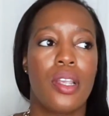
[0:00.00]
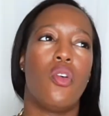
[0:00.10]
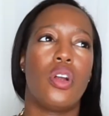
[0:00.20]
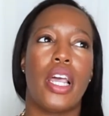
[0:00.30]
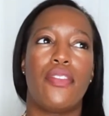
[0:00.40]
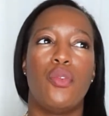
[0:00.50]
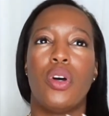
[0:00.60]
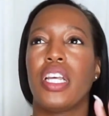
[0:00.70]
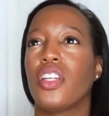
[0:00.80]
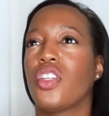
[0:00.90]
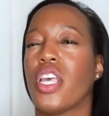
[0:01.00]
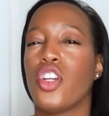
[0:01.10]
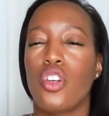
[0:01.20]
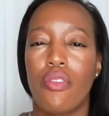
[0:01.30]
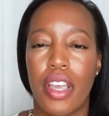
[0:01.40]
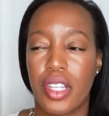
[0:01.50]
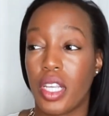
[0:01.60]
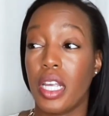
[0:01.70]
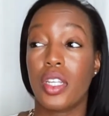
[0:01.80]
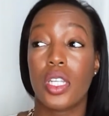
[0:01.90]
or like if you want to get a
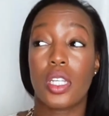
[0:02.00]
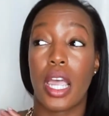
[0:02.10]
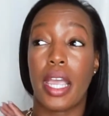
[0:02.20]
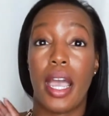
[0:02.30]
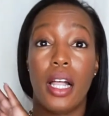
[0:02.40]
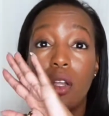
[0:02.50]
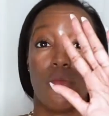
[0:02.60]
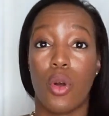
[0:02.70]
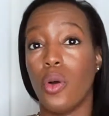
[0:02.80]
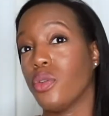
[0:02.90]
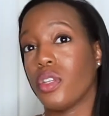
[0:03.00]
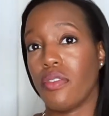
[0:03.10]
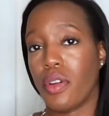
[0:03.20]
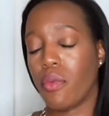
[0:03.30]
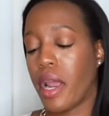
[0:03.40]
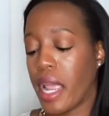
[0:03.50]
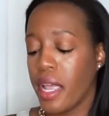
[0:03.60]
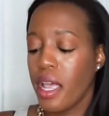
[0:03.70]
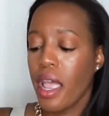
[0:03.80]
Sangiovese, it's just like hella rows of it, right?